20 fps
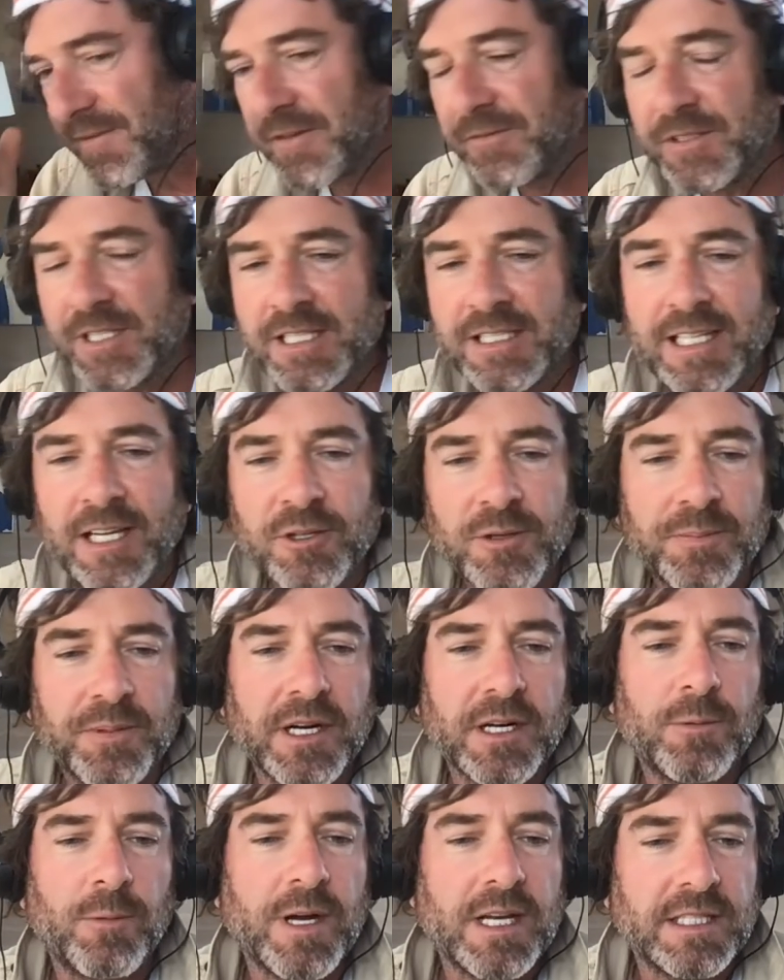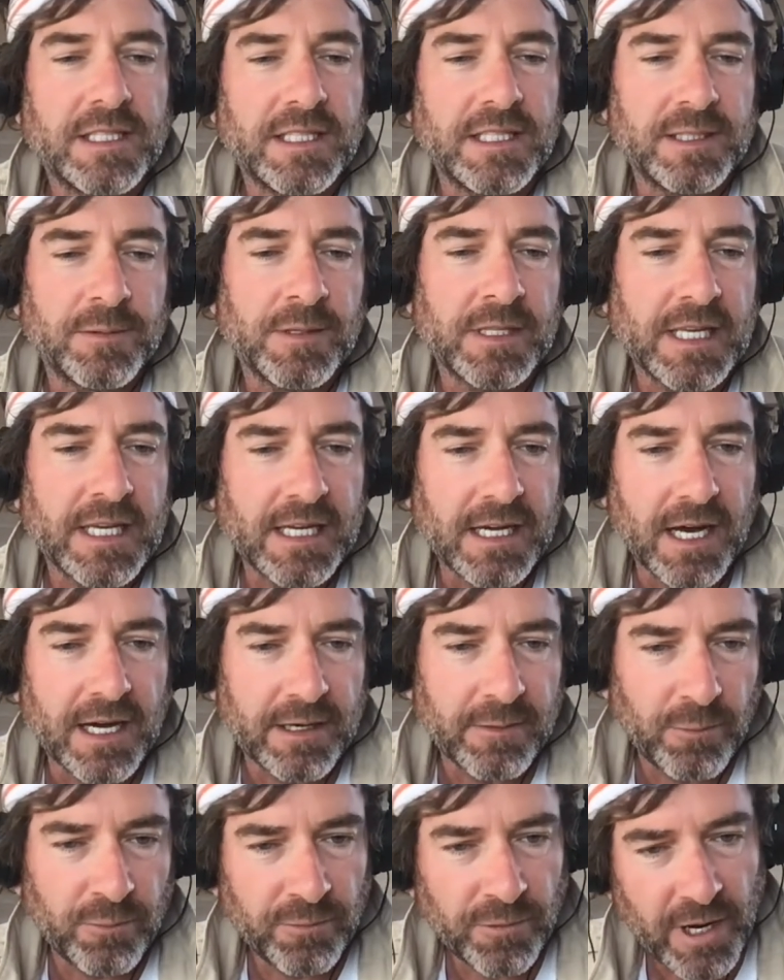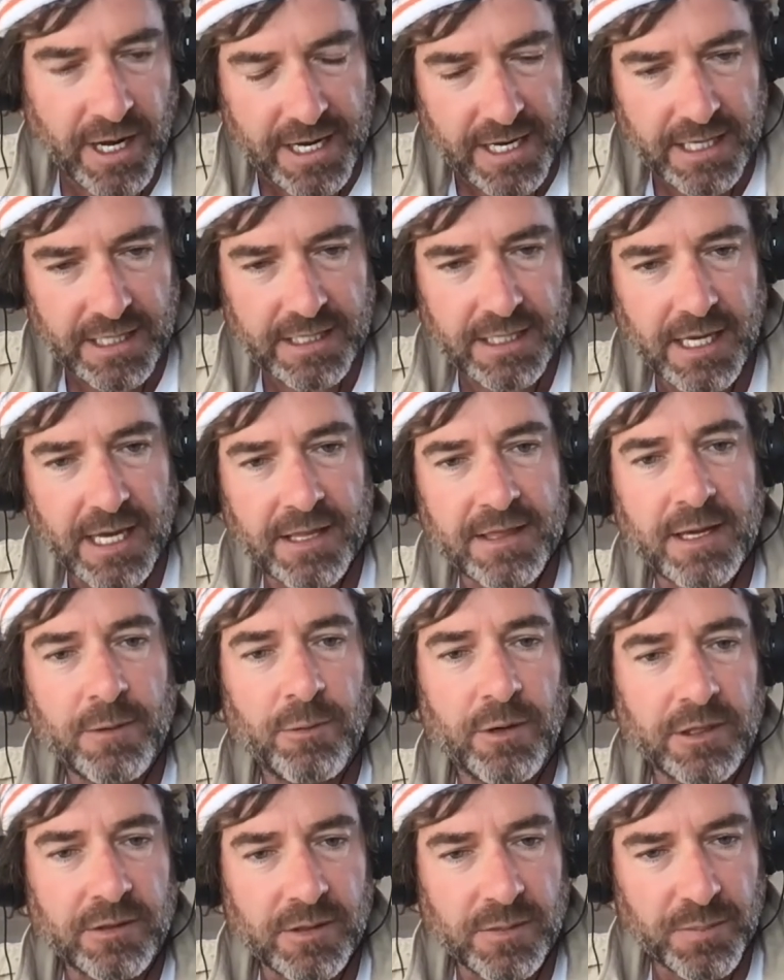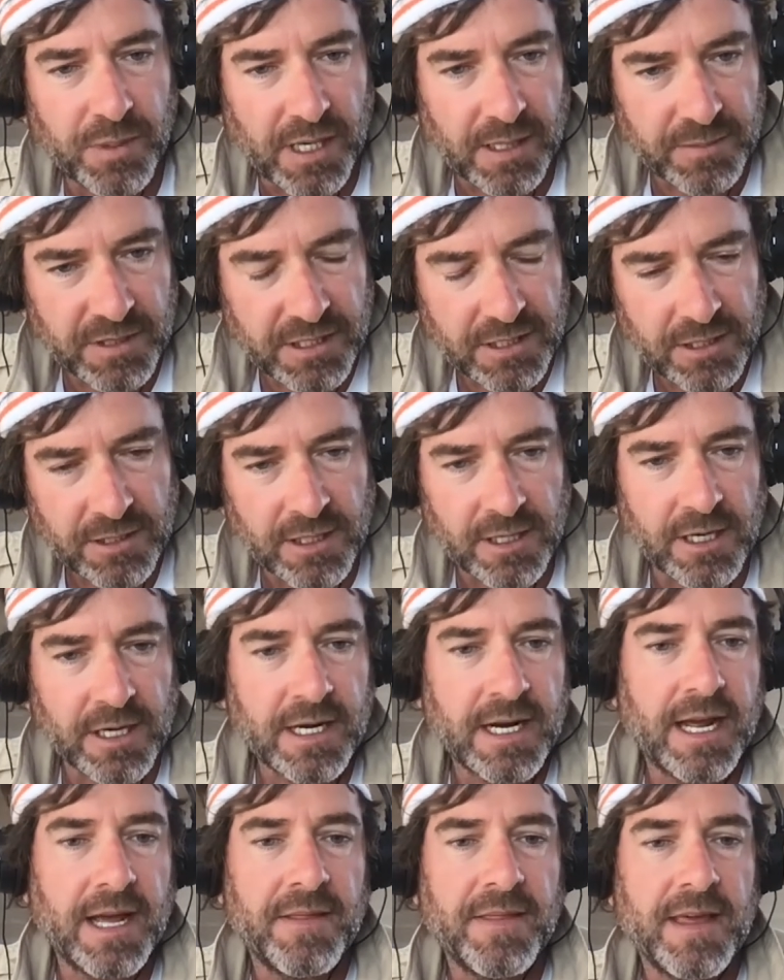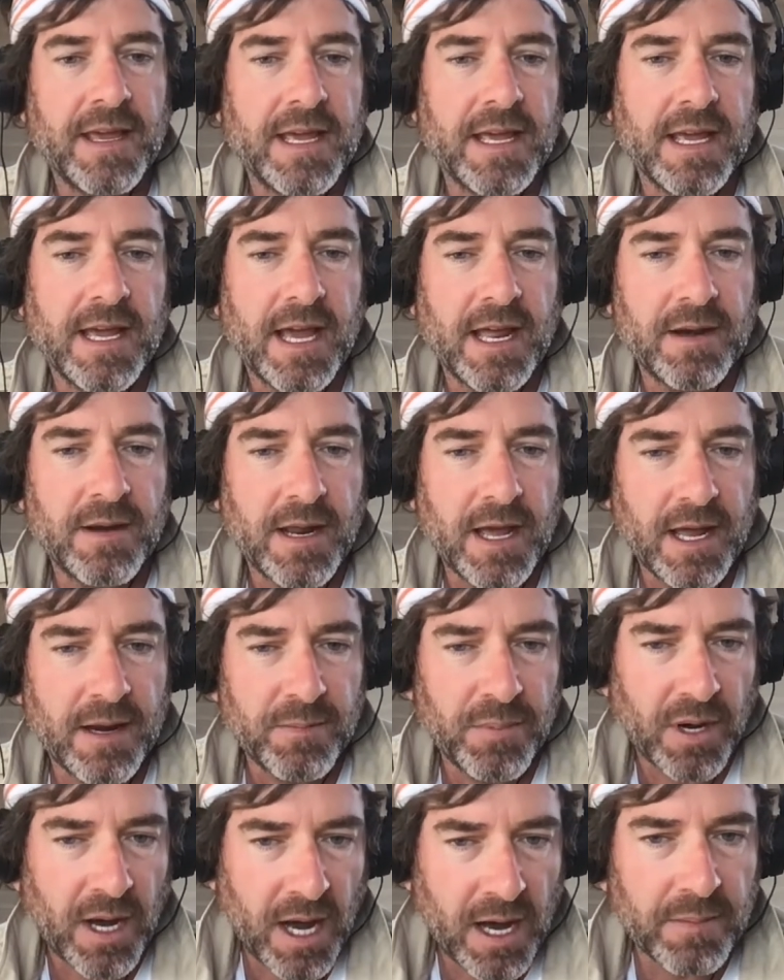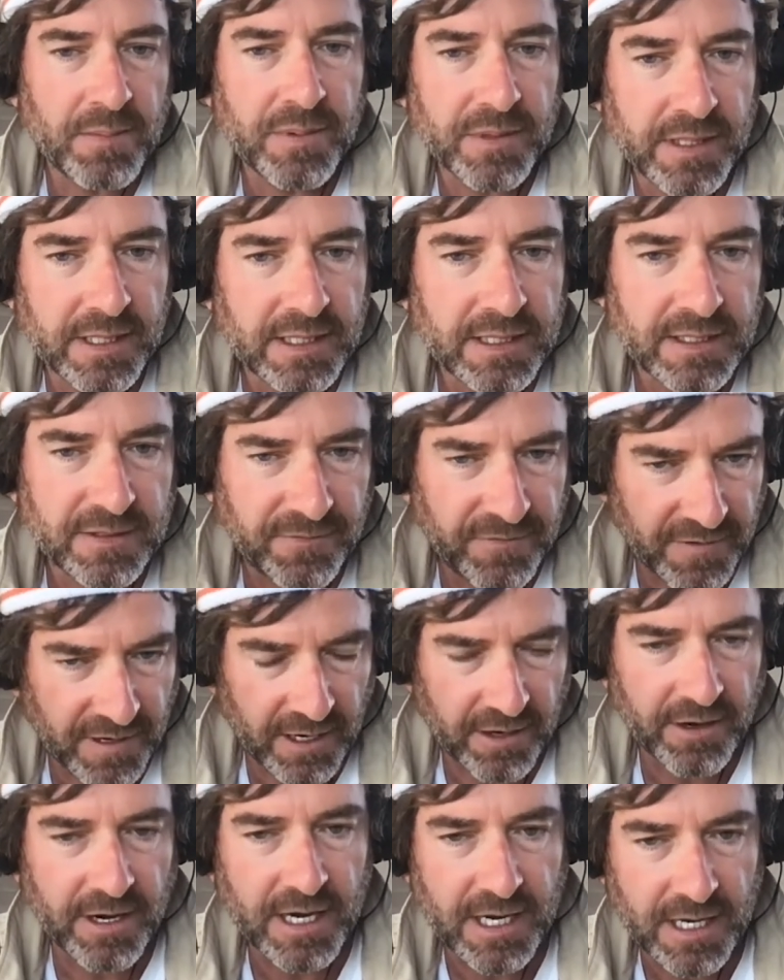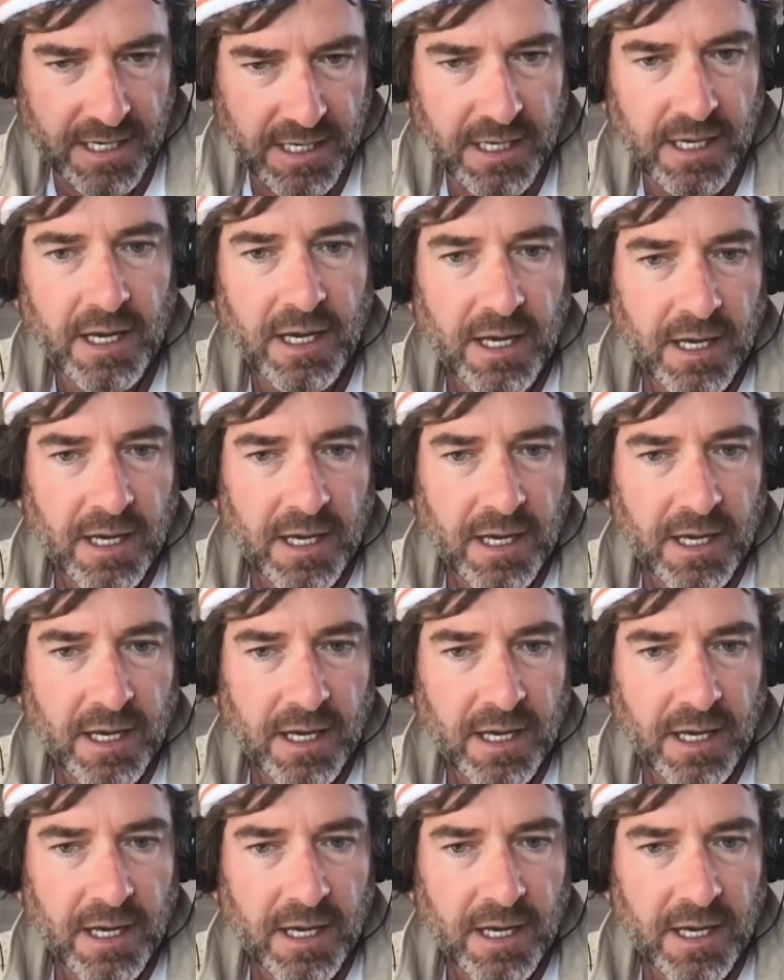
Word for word: 15 central park west is when they got it right and they worked with bob stern and they and and bob is very